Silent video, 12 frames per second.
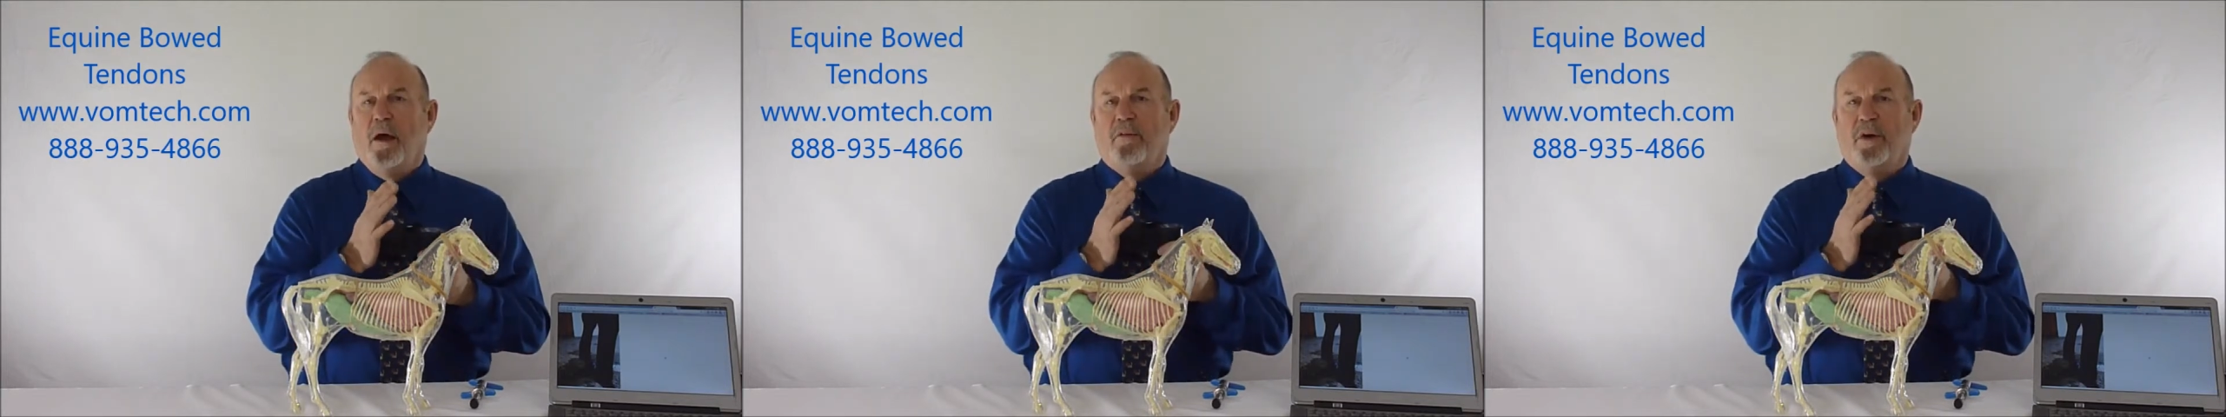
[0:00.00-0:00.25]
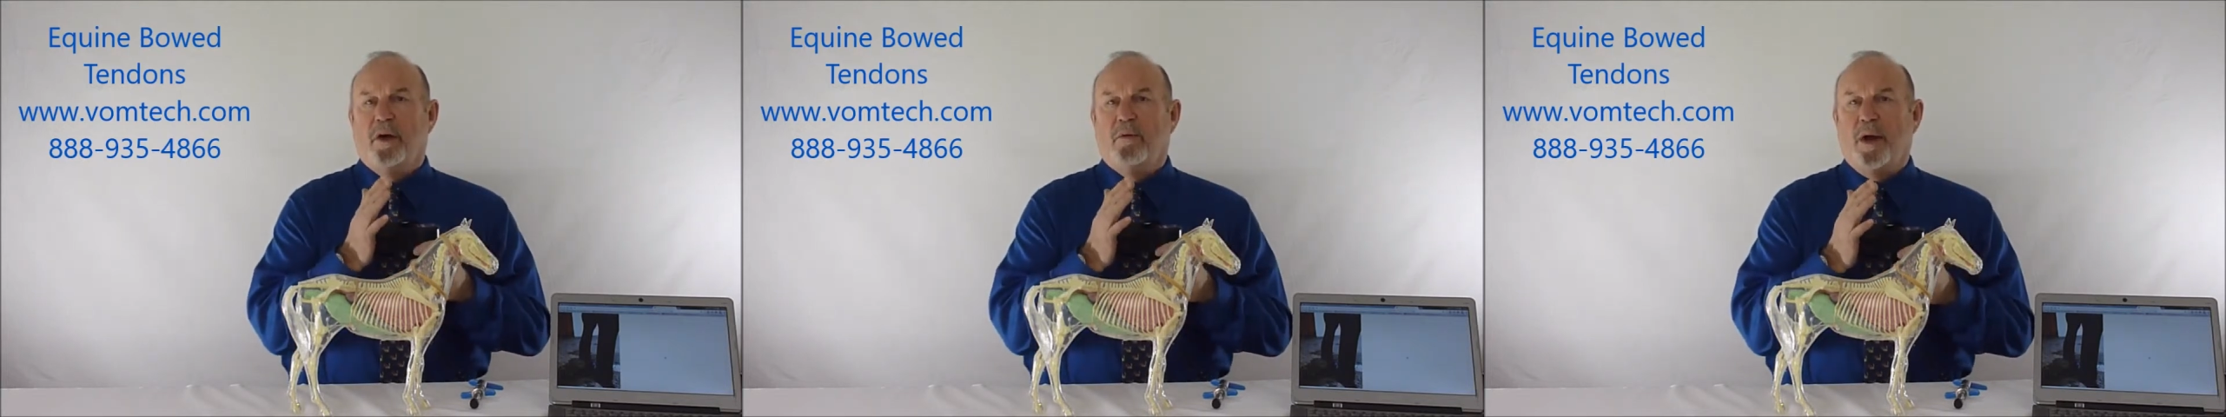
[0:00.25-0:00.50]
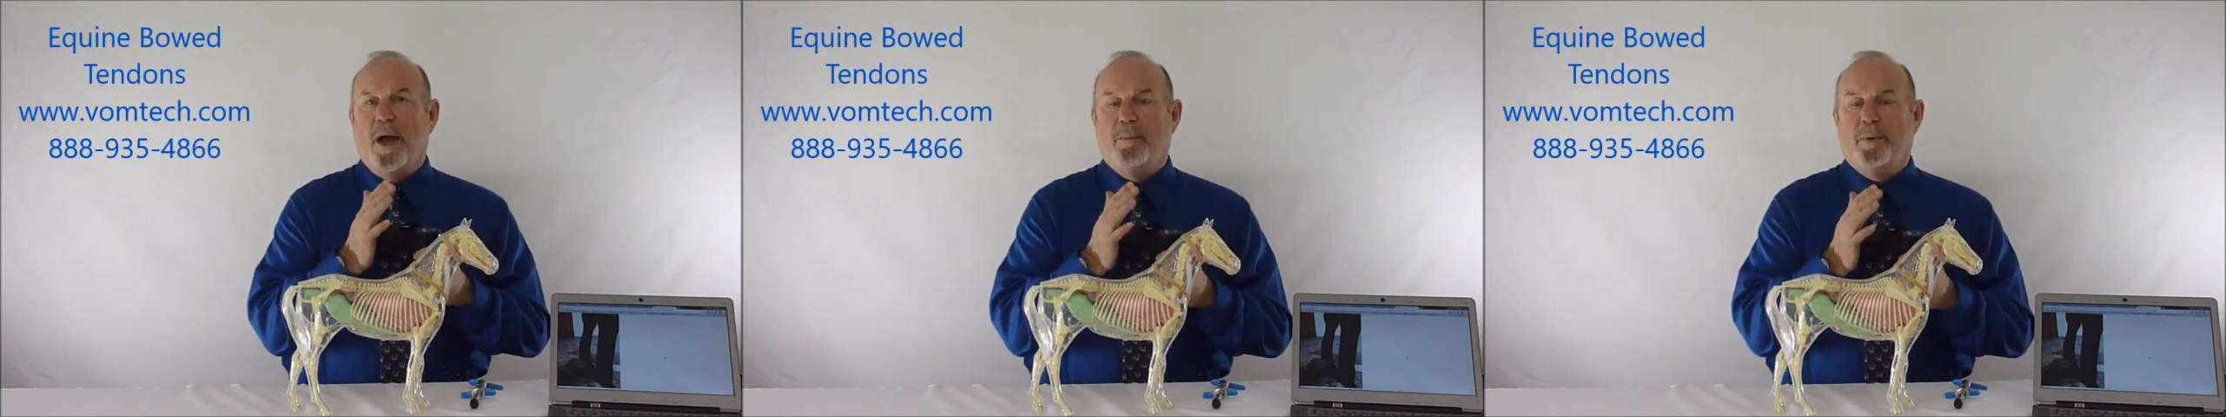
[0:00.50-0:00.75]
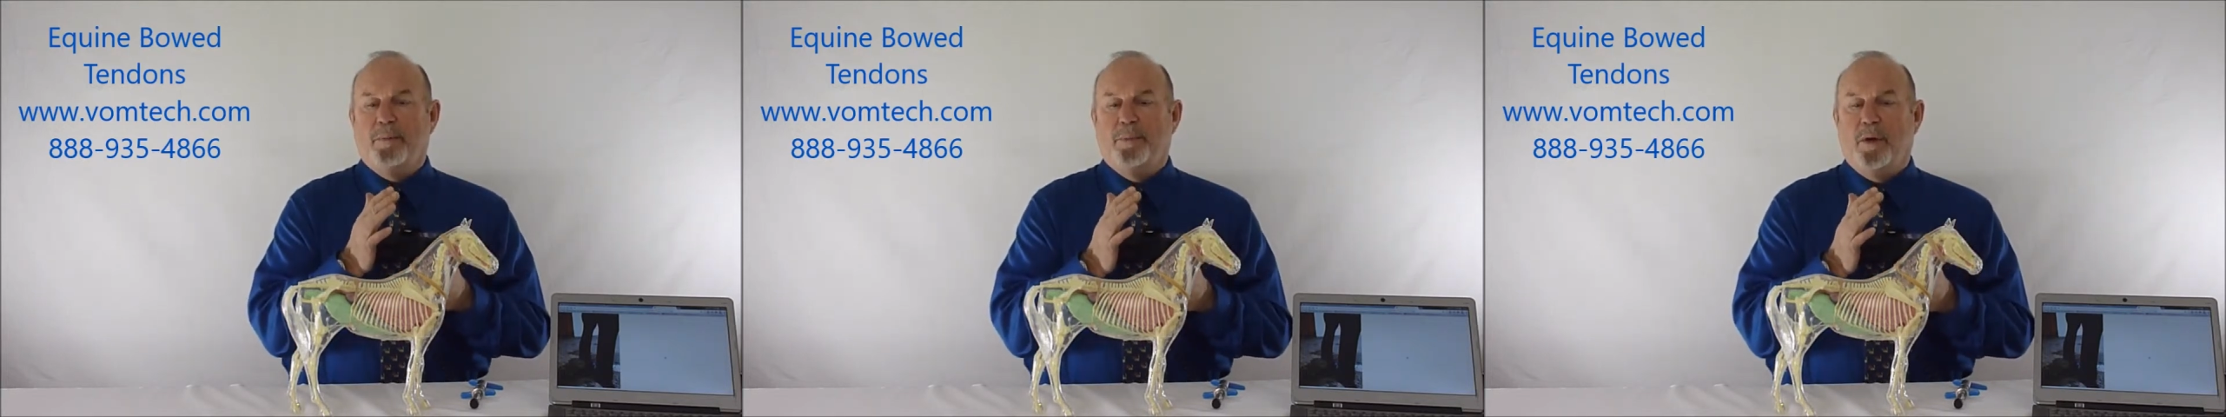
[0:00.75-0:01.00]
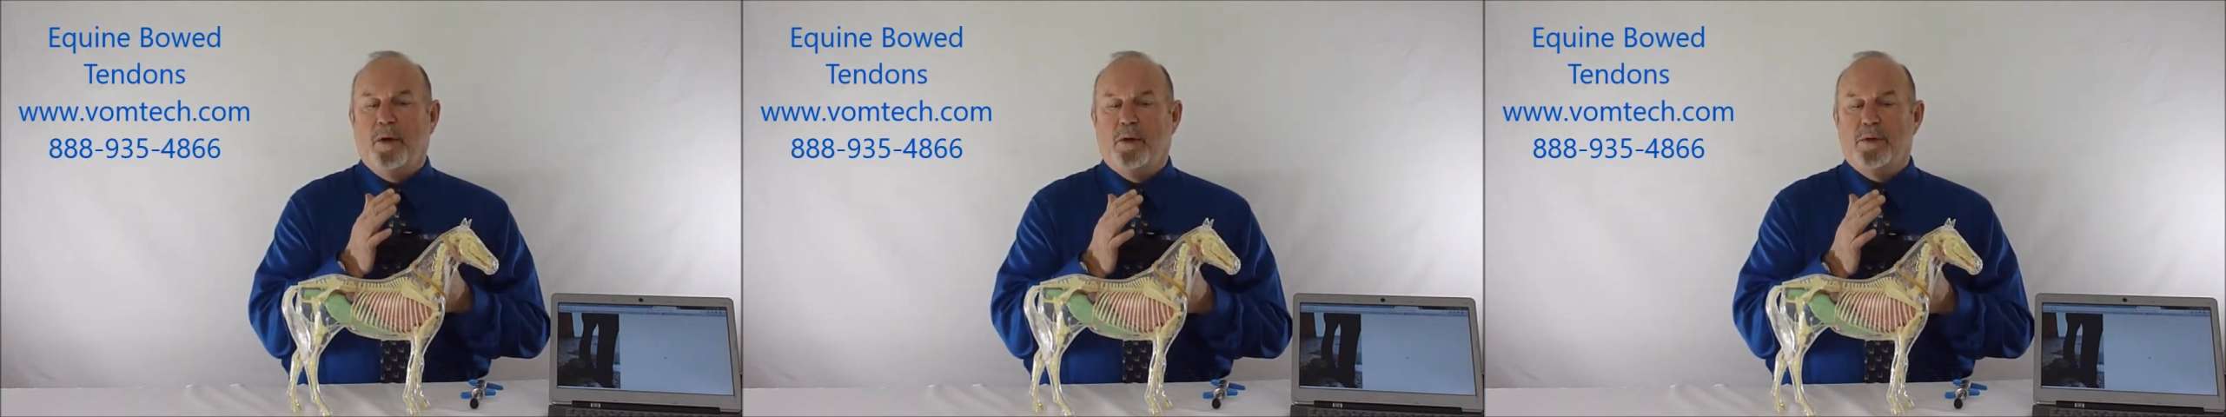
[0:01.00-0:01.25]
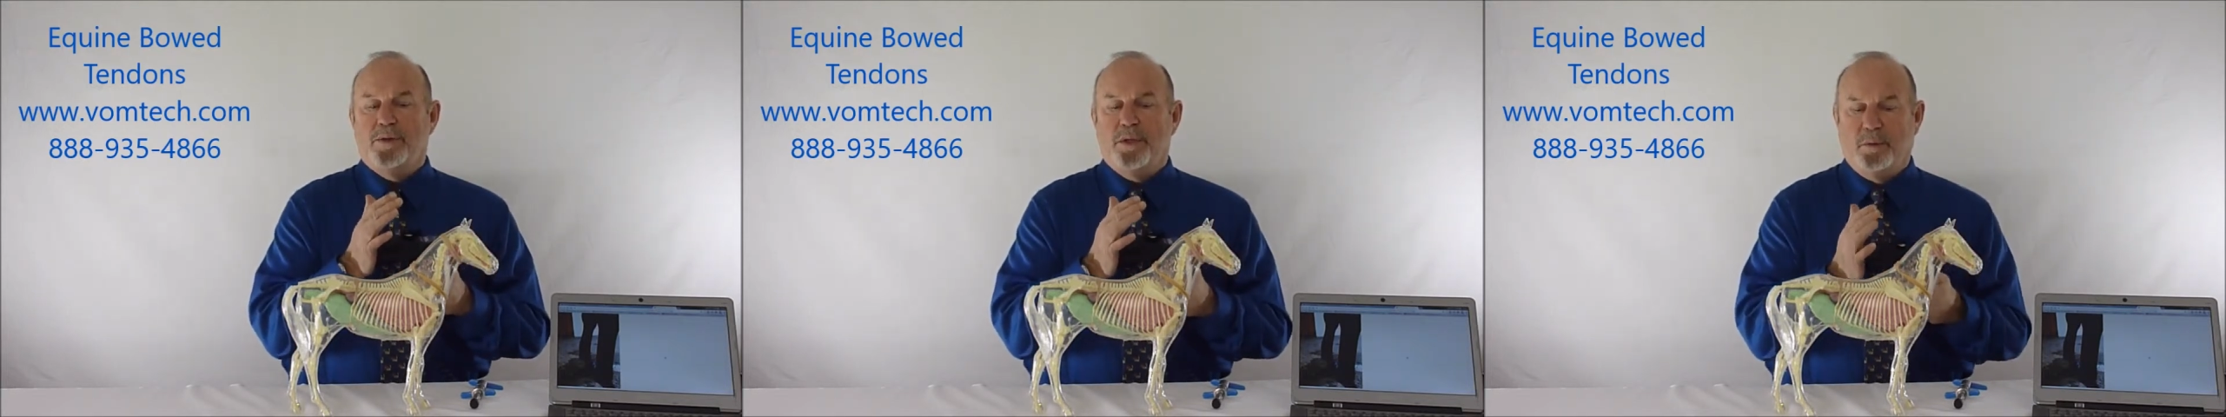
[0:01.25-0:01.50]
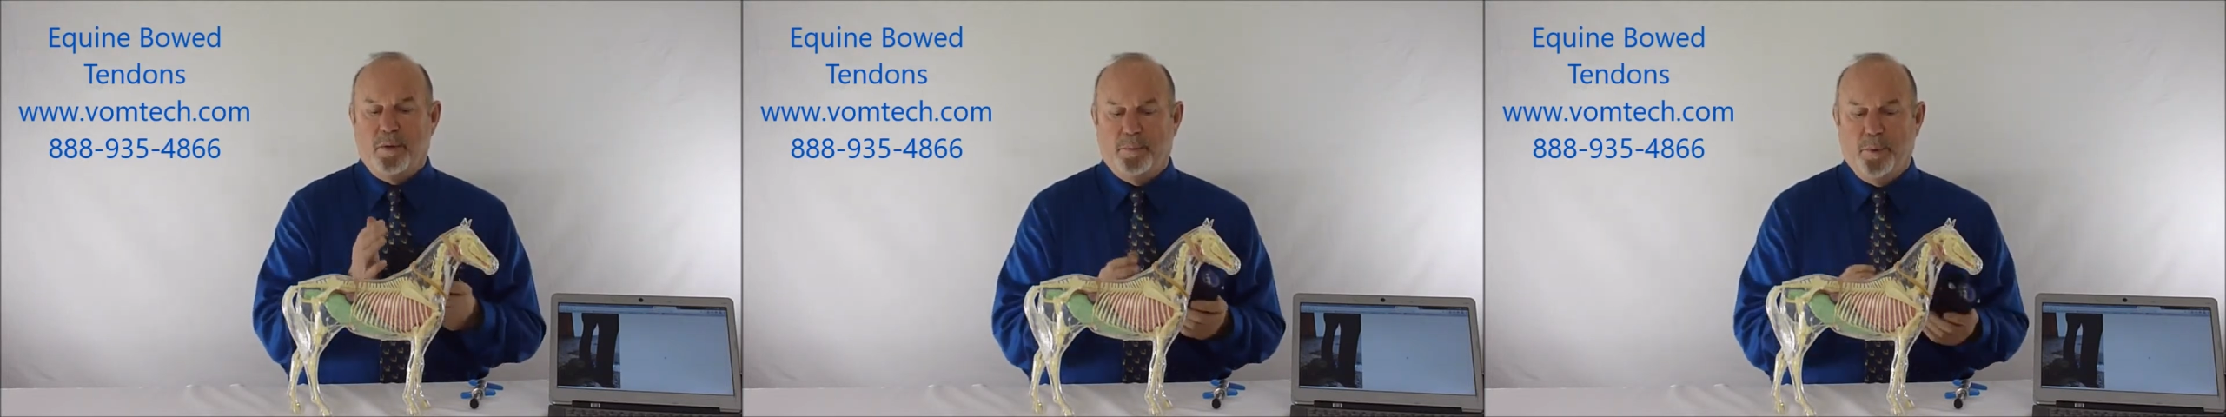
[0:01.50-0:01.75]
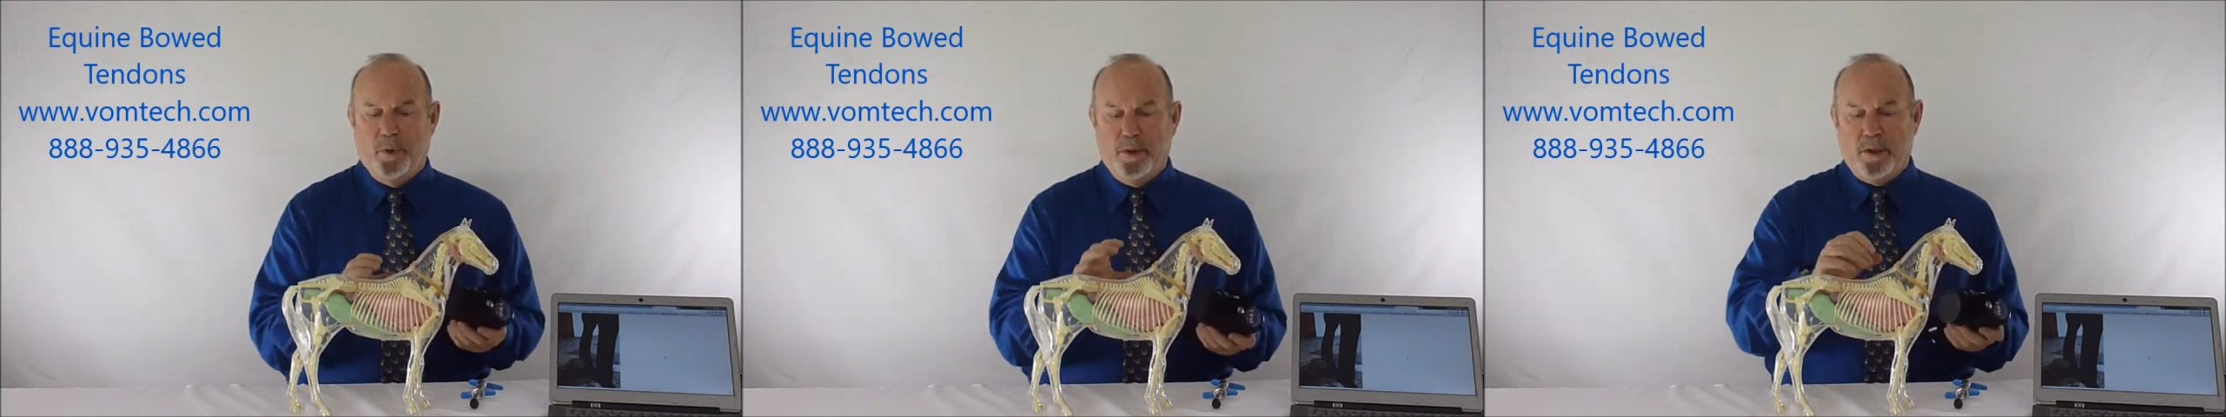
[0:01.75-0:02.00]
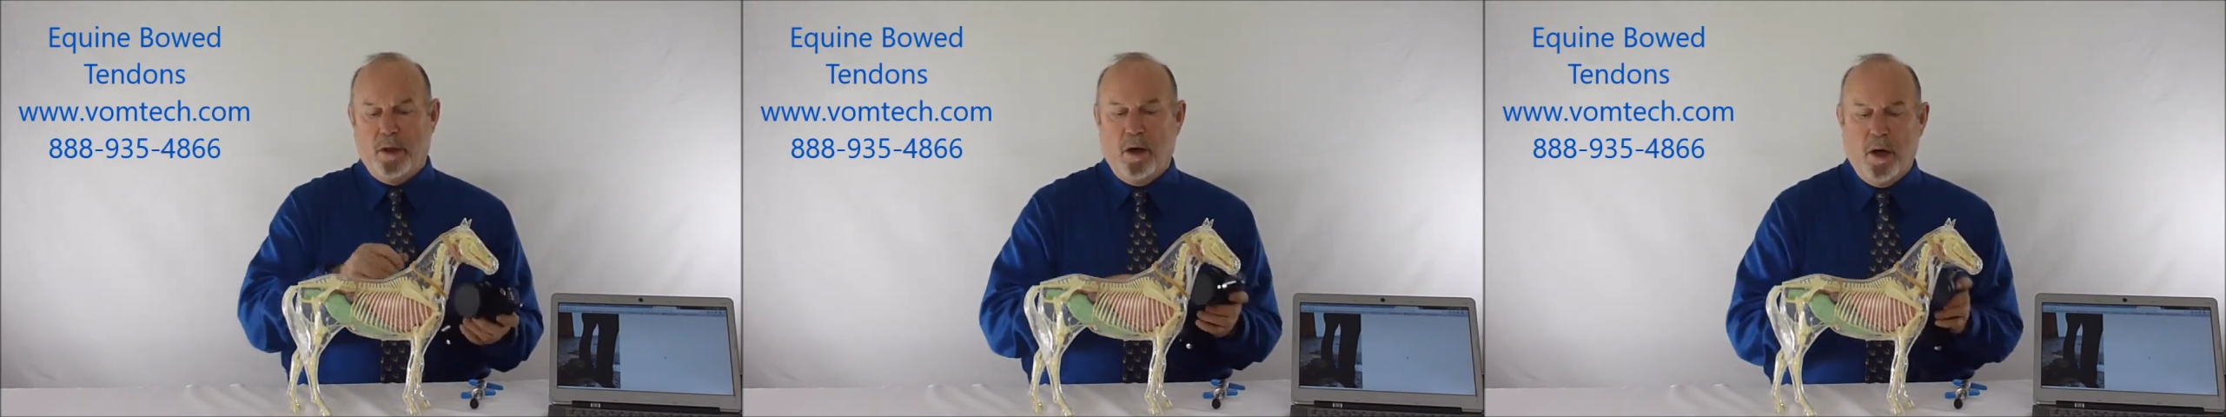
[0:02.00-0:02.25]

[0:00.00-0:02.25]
a very rapid pulse that we'll put